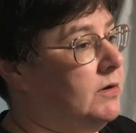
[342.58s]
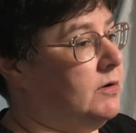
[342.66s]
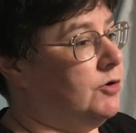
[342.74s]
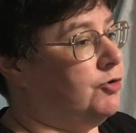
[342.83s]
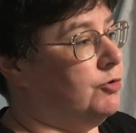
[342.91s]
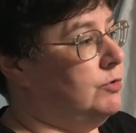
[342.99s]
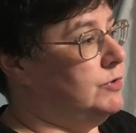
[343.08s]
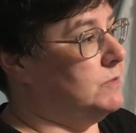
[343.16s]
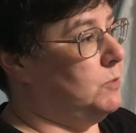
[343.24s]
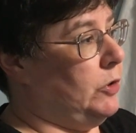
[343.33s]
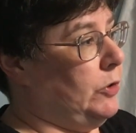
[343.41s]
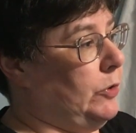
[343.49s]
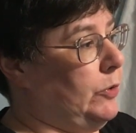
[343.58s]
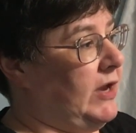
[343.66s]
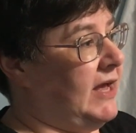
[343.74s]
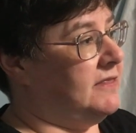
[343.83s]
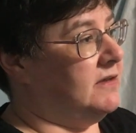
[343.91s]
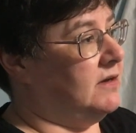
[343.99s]
cruise mode
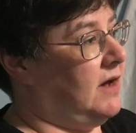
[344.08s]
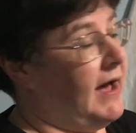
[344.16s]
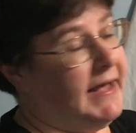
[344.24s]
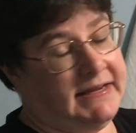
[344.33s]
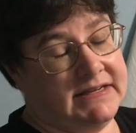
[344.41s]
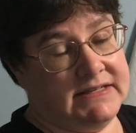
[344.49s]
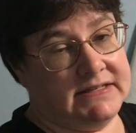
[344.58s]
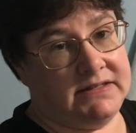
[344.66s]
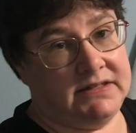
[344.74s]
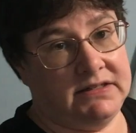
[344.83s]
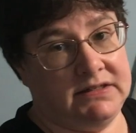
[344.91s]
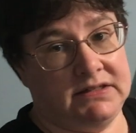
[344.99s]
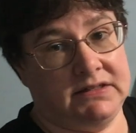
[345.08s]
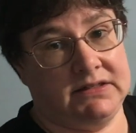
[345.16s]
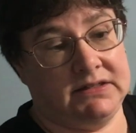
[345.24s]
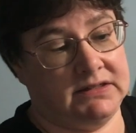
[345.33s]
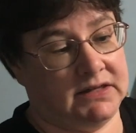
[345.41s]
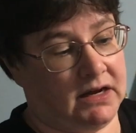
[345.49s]
at the highest,
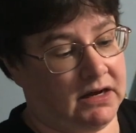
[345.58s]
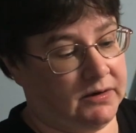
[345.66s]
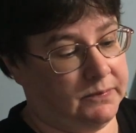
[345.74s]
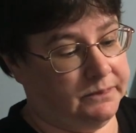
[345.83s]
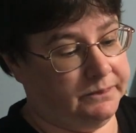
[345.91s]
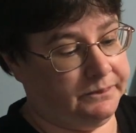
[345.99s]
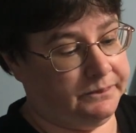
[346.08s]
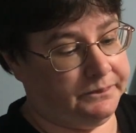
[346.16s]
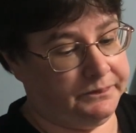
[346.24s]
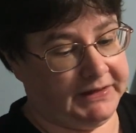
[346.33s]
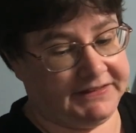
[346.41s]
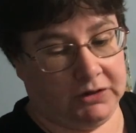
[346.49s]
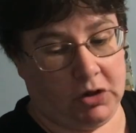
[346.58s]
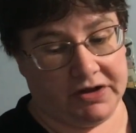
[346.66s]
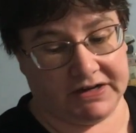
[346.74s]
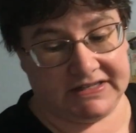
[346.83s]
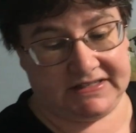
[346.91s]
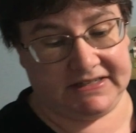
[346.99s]
at the
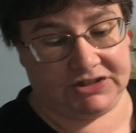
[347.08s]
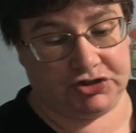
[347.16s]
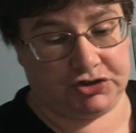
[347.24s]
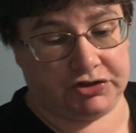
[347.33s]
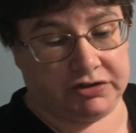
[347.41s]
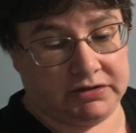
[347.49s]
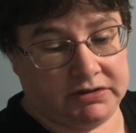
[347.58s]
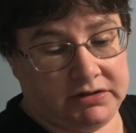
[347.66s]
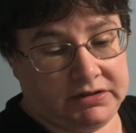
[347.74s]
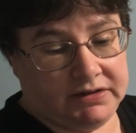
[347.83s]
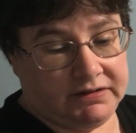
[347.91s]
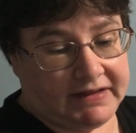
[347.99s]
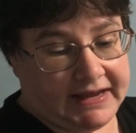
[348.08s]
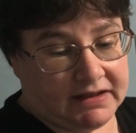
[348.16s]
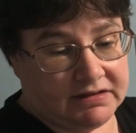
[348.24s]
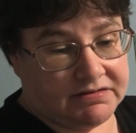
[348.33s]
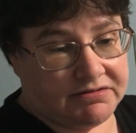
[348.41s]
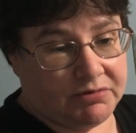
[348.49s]
longest stitch
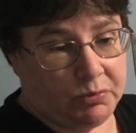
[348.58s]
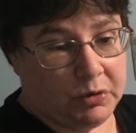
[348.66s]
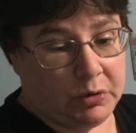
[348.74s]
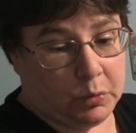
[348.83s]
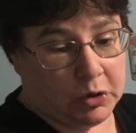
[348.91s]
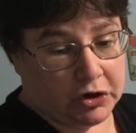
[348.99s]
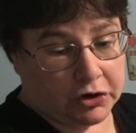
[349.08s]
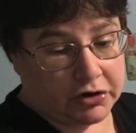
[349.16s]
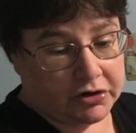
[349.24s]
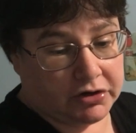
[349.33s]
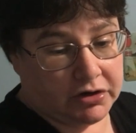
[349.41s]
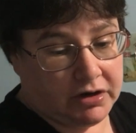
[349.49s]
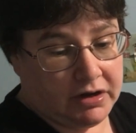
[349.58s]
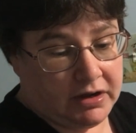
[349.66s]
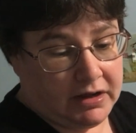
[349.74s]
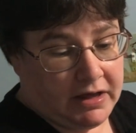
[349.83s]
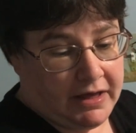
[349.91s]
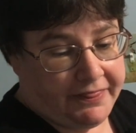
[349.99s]
length would work.
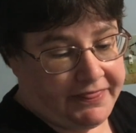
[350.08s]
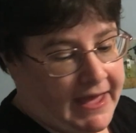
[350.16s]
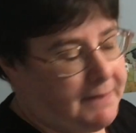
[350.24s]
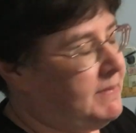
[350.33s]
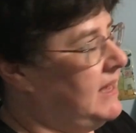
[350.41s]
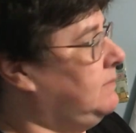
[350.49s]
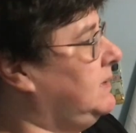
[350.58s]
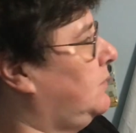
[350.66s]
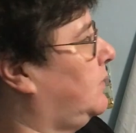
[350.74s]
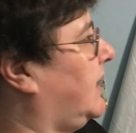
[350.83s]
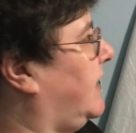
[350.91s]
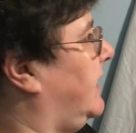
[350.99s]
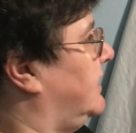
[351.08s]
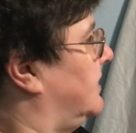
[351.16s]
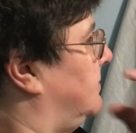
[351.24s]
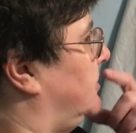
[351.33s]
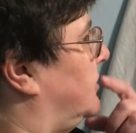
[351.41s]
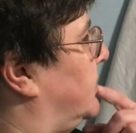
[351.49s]
That may be what I end
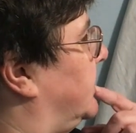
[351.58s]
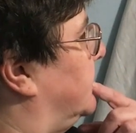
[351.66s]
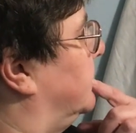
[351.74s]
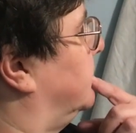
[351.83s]
up doing.